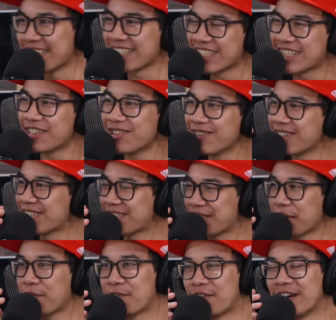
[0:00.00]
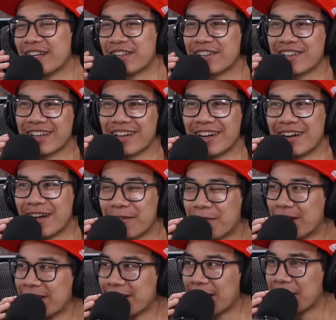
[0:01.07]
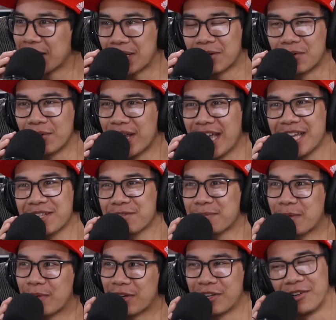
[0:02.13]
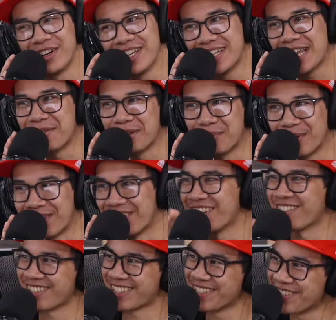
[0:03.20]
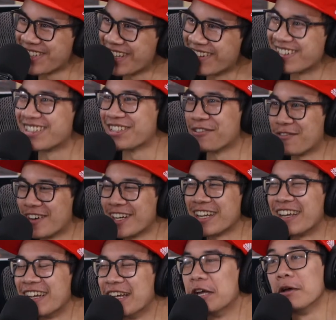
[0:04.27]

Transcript: it's so funny. You know, like, oh, I hold hands with my brother, go on a date with my brother. Oh, it's so cute. It's so funny.